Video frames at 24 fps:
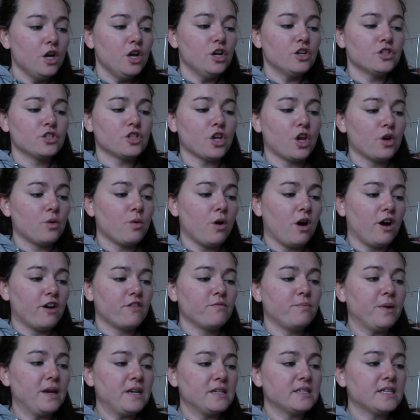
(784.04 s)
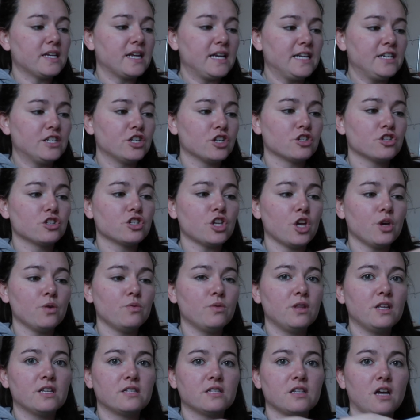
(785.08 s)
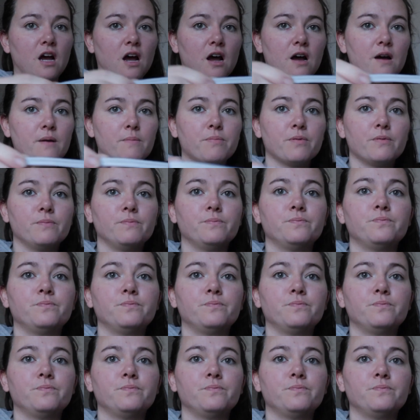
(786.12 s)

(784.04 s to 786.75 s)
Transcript: So I basically just sewn this up.